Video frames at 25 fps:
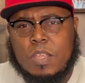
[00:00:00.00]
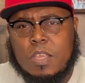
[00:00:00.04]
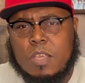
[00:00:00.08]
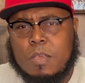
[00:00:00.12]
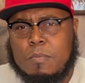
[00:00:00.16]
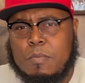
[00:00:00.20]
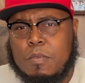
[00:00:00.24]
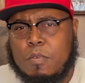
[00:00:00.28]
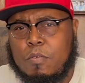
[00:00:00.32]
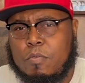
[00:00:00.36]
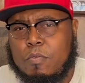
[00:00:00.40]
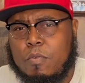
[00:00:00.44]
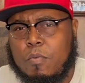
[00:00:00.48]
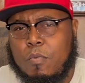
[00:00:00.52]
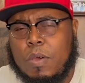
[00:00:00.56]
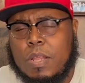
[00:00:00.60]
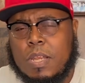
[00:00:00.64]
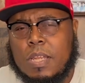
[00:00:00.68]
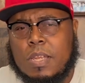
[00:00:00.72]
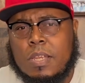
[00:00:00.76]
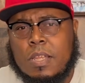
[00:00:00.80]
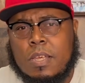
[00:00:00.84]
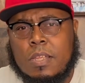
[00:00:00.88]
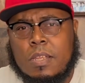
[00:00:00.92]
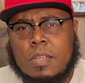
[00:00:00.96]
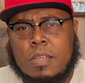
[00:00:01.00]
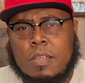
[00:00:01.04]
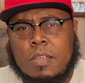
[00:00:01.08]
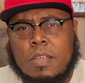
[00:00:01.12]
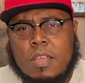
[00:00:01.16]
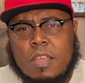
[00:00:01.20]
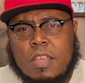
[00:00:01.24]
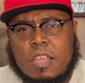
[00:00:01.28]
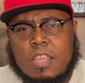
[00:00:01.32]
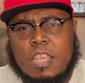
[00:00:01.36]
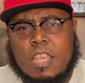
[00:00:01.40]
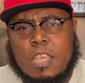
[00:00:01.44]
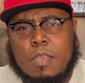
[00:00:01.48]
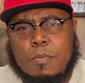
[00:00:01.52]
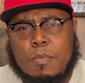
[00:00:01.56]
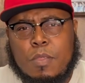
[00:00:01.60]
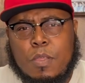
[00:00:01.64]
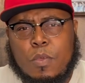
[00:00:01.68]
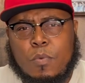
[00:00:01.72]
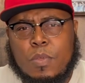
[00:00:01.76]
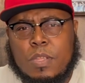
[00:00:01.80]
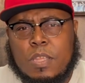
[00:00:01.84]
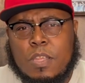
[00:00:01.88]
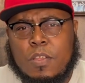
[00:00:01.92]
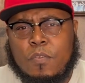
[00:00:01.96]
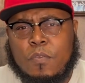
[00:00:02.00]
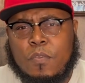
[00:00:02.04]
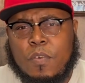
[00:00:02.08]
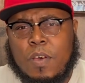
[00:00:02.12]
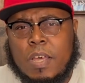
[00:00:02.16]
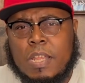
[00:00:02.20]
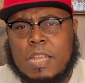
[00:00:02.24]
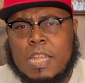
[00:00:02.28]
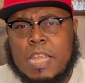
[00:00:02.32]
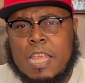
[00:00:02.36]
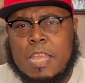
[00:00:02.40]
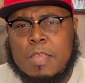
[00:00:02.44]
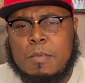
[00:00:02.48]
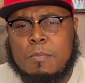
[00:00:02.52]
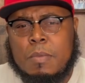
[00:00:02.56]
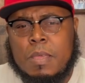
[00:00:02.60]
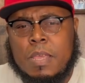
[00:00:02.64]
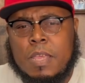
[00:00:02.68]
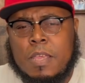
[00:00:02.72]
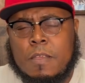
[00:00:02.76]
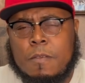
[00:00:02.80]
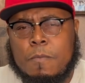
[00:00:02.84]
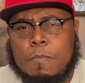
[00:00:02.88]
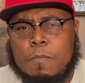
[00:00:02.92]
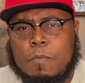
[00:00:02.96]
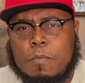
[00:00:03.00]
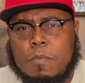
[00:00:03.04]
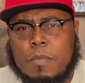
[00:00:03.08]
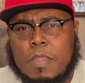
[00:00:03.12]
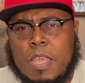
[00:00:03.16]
Commune with one another. Commune with the Father. Amen.